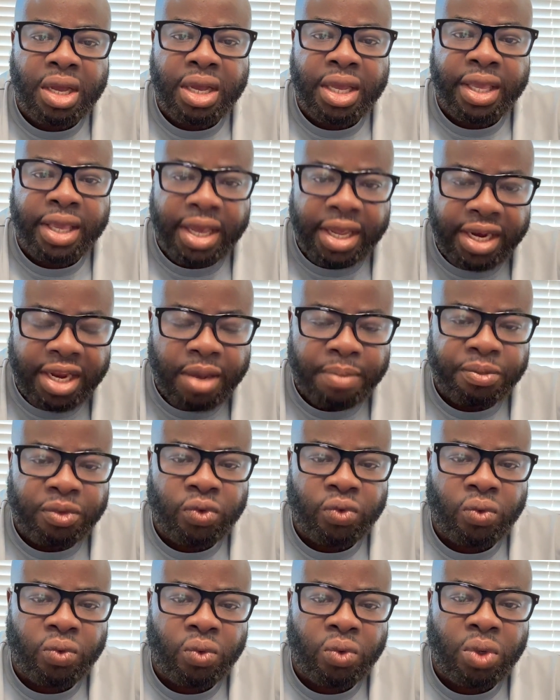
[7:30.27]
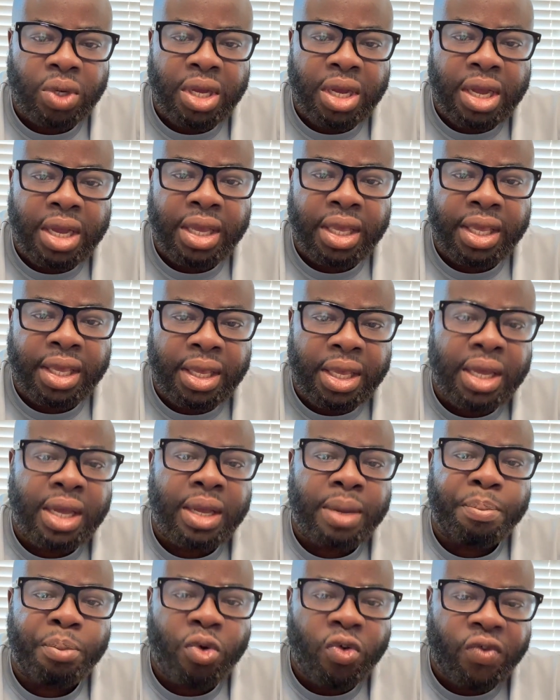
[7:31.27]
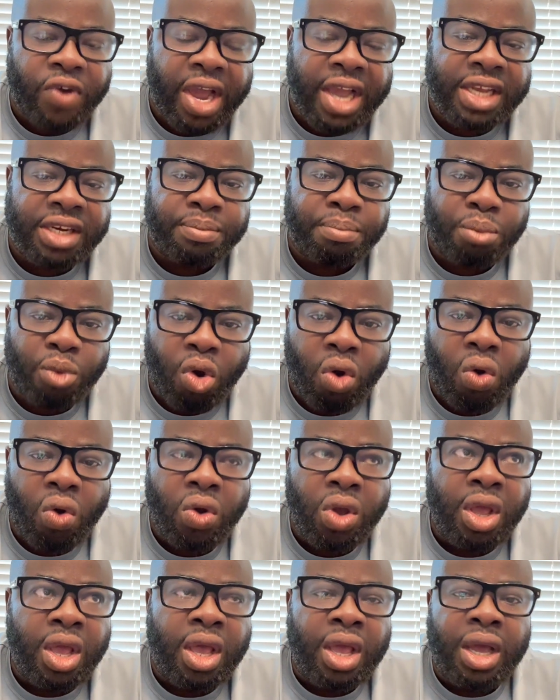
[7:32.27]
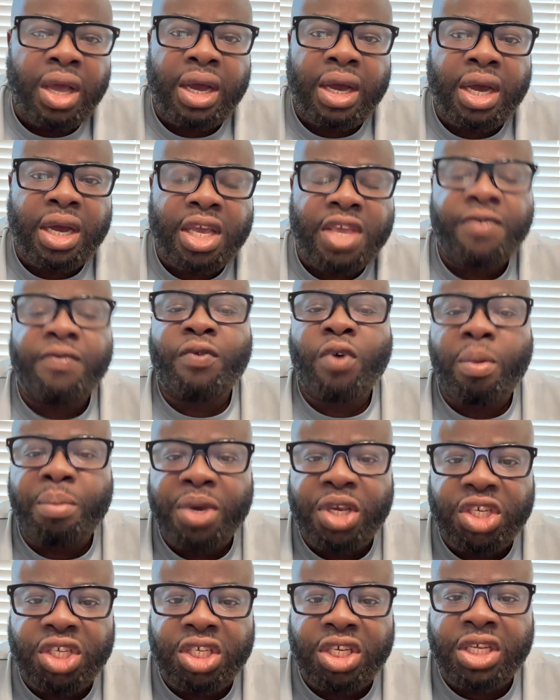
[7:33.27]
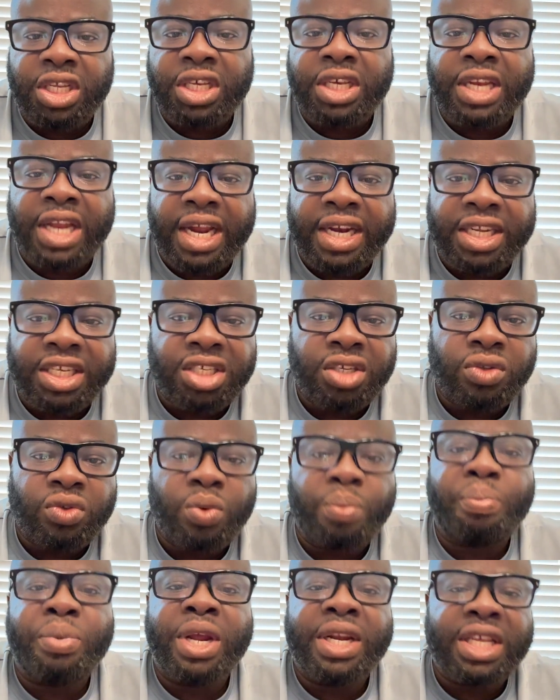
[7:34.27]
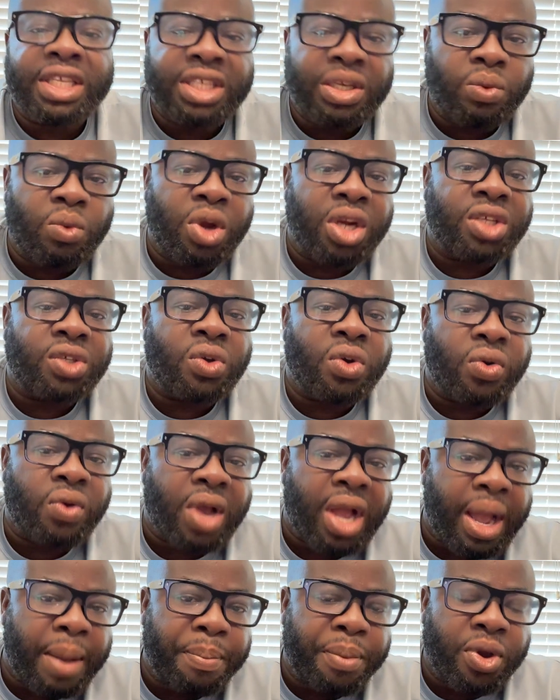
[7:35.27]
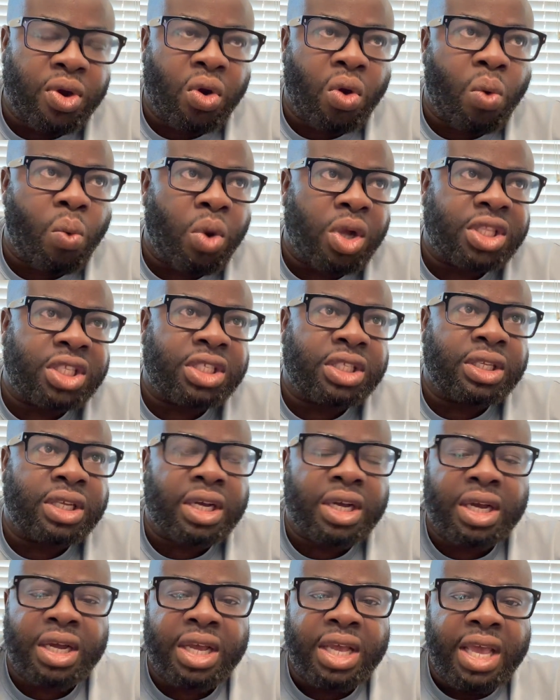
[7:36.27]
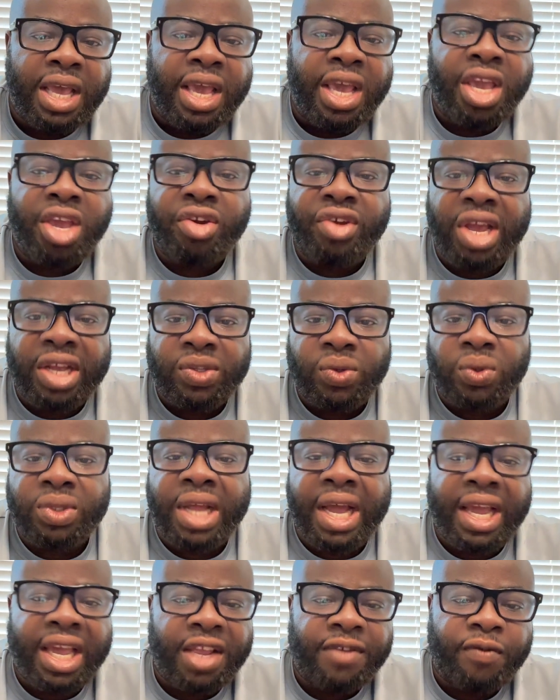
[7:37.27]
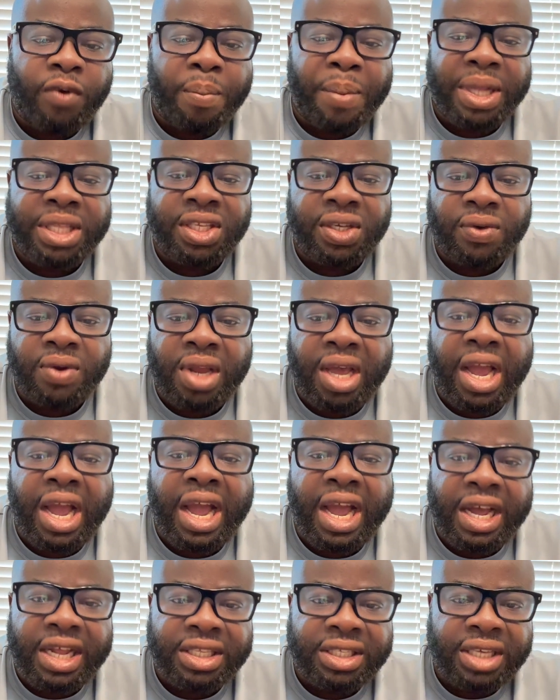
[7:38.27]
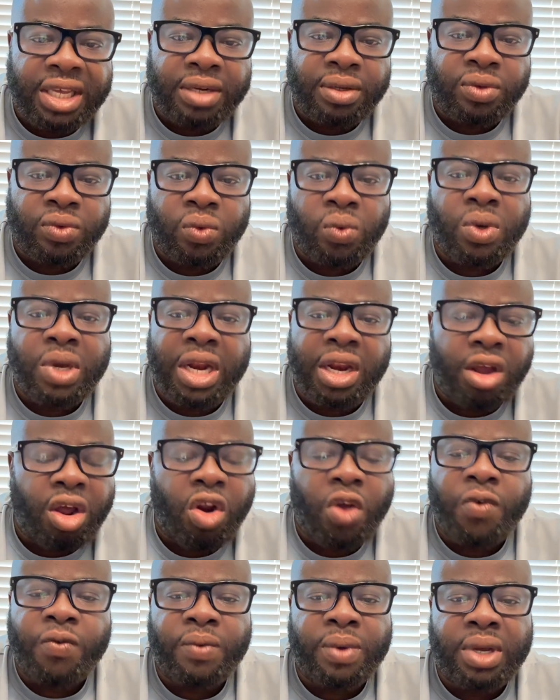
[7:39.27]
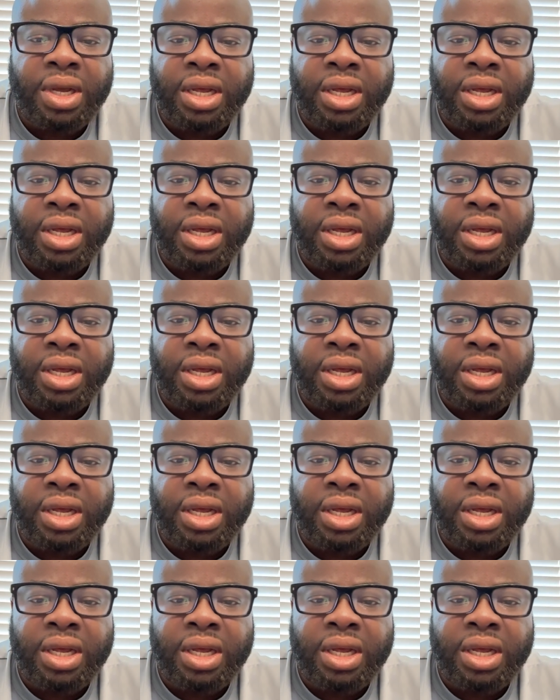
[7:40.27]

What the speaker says: get them to provide more information in addition to predicting what is going to happen or what area to target for particular ads, and do a lot of